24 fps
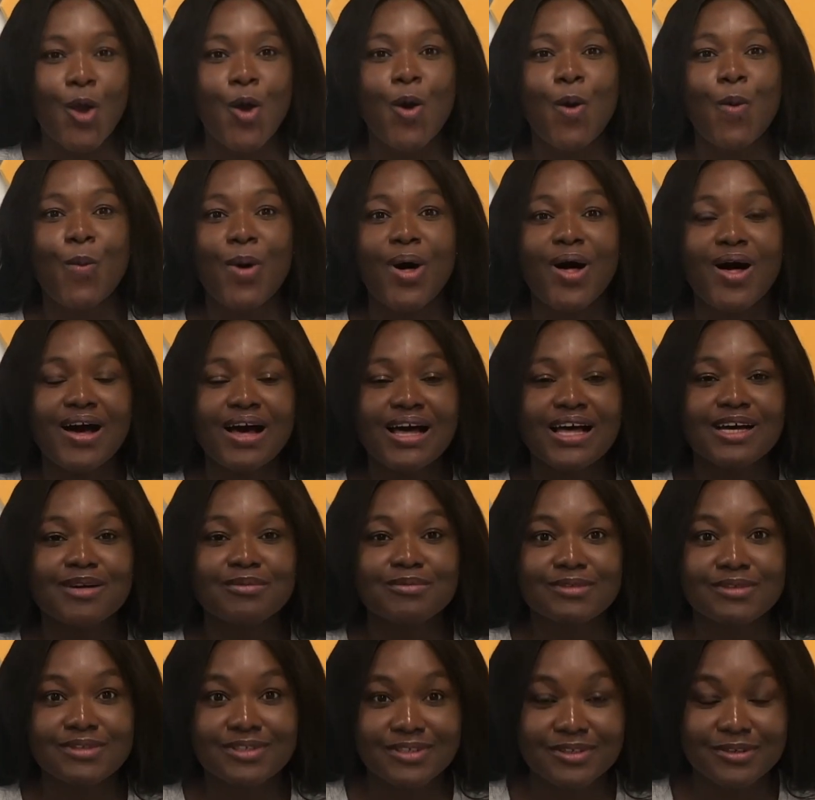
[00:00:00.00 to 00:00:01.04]
Welcome
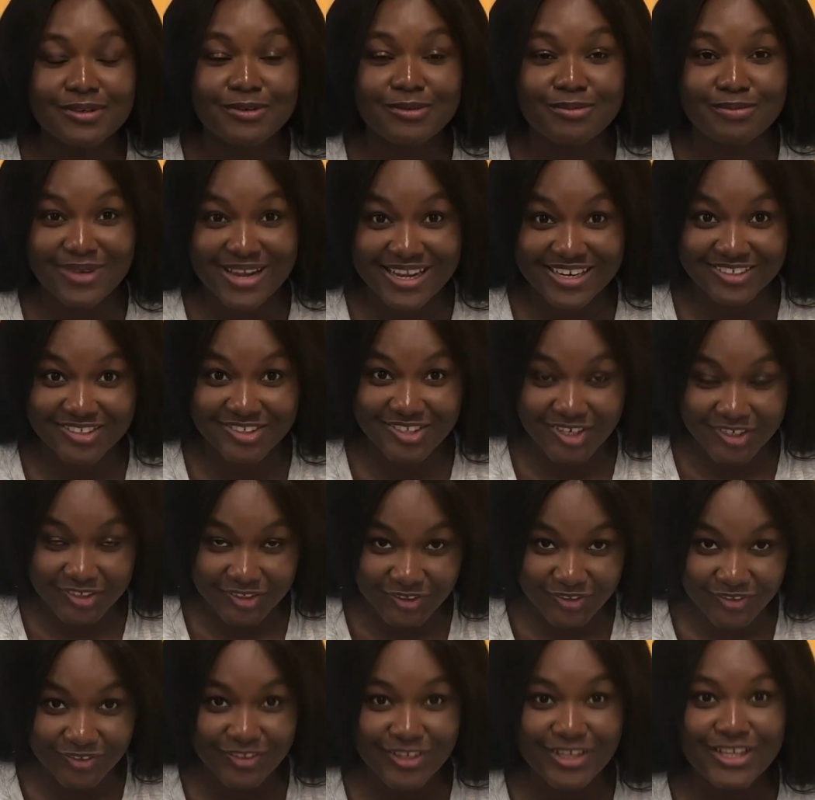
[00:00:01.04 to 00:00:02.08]
to my channel.